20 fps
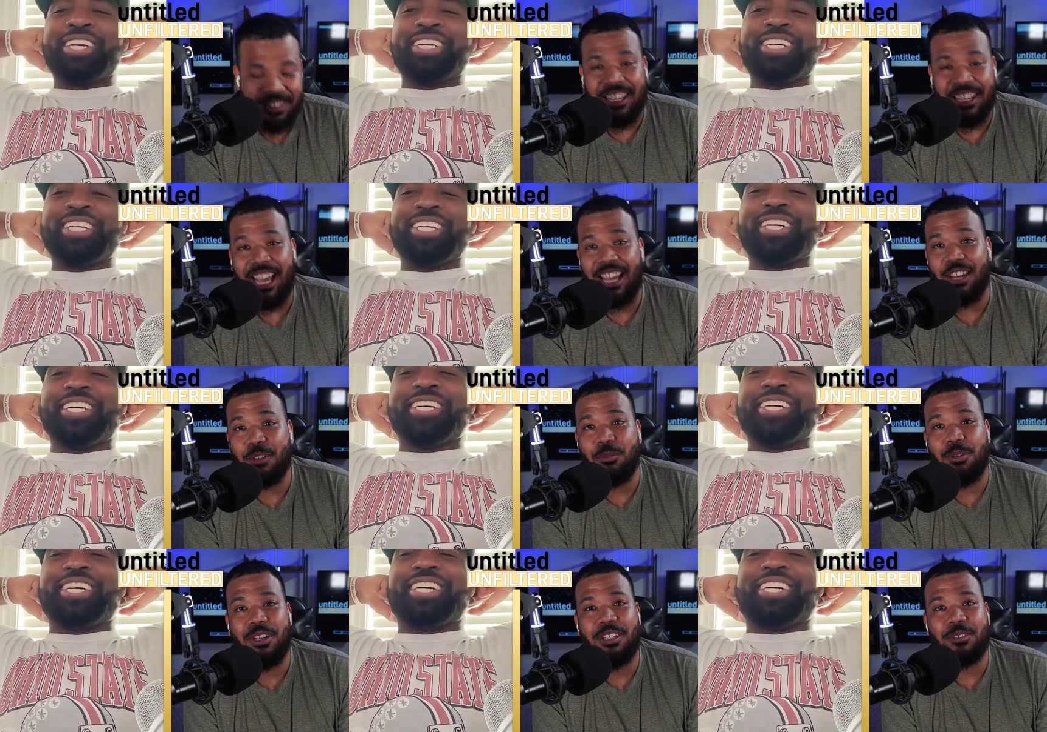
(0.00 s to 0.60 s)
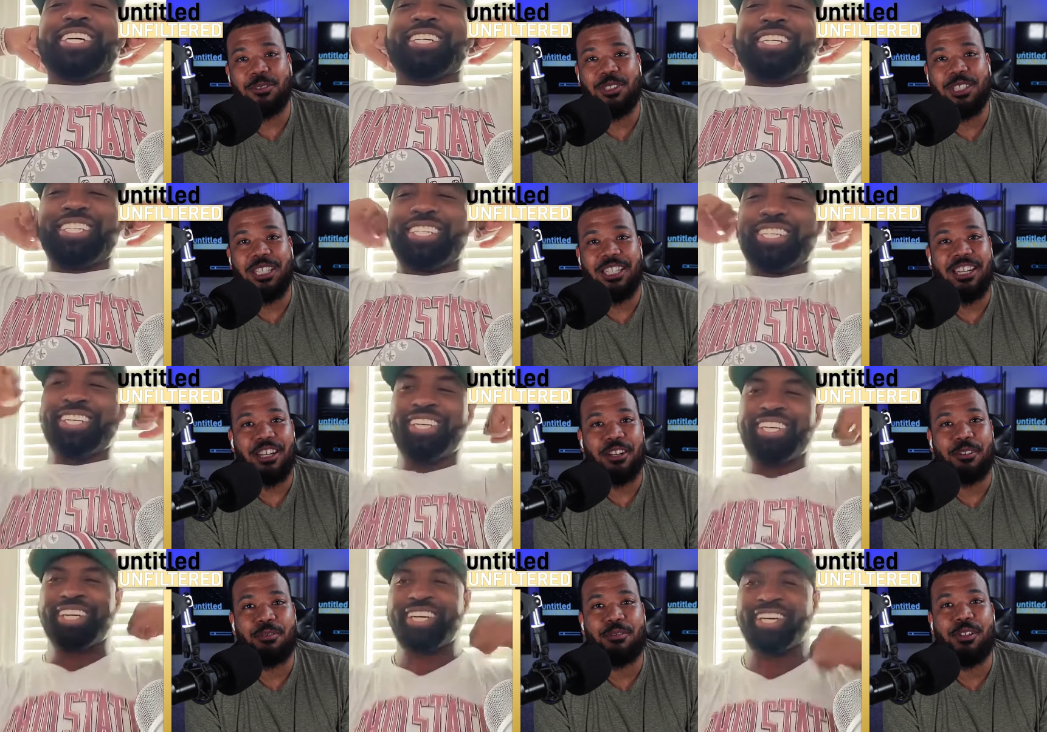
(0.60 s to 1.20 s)
Speaker 1: Caleb Williams
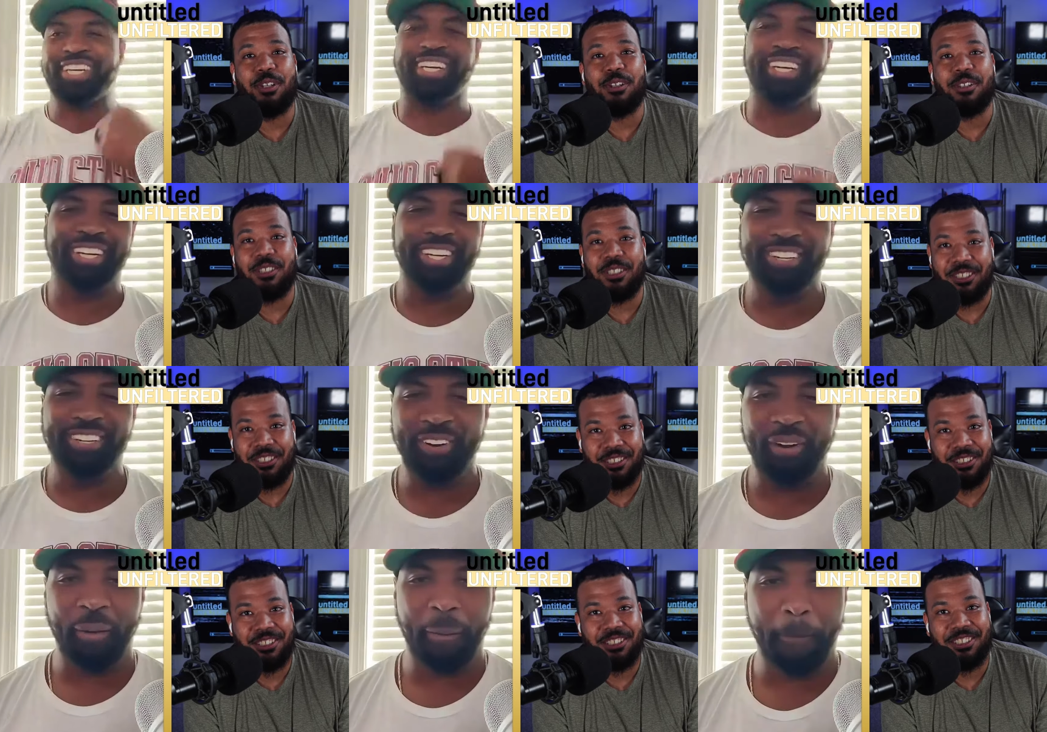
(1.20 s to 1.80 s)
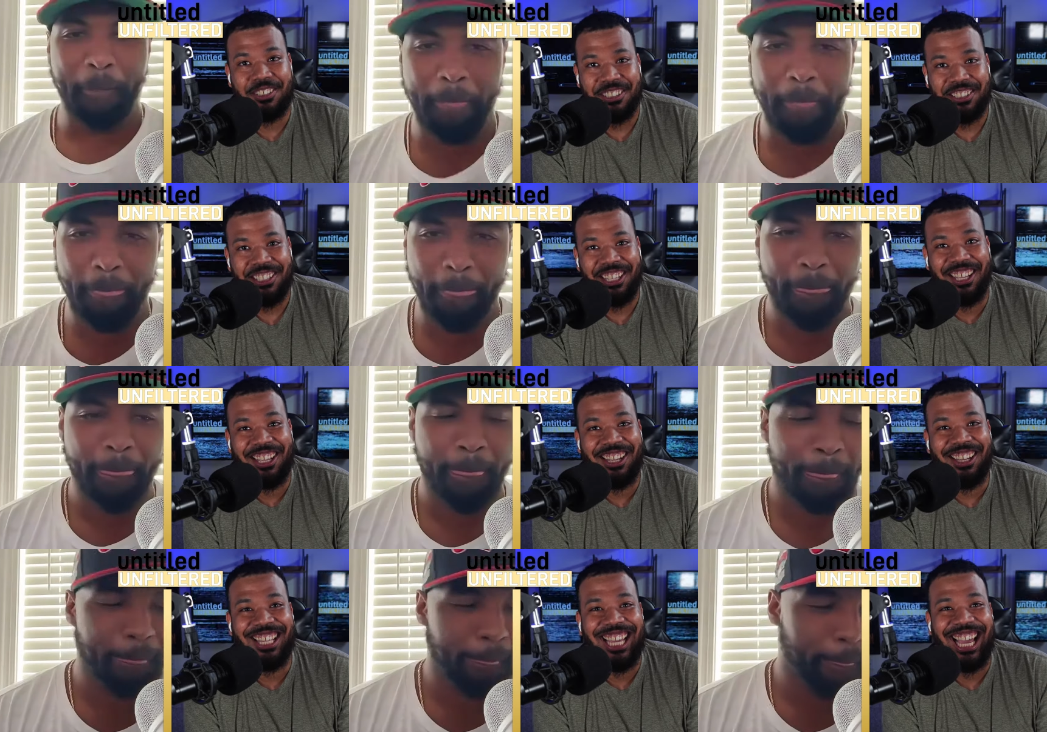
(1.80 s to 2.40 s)
sitting there furious.
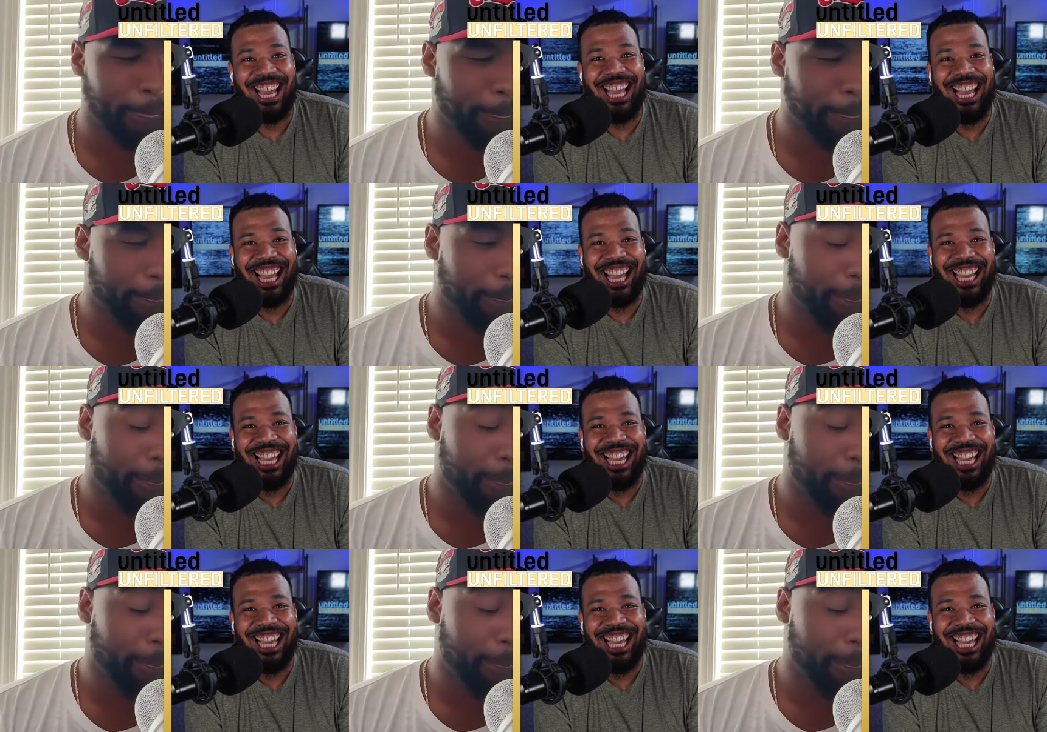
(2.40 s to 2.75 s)
Okay.